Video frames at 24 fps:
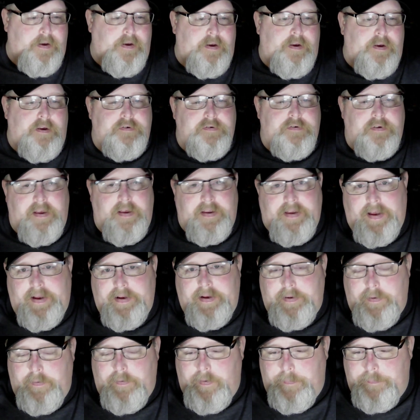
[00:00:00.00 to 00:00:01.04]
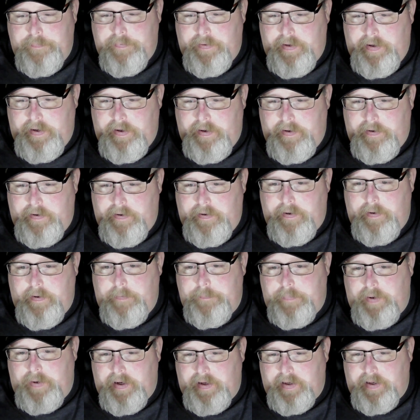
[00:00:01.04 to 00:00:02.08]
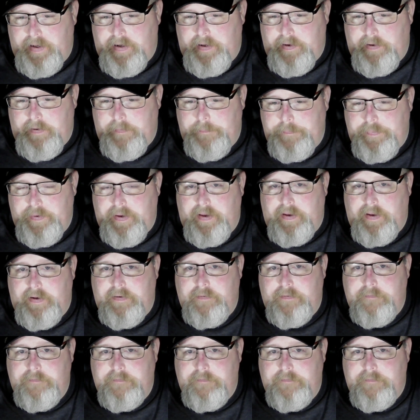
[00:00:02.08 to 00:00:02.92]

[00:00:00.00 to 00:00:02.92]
So I got to go up there and break it up and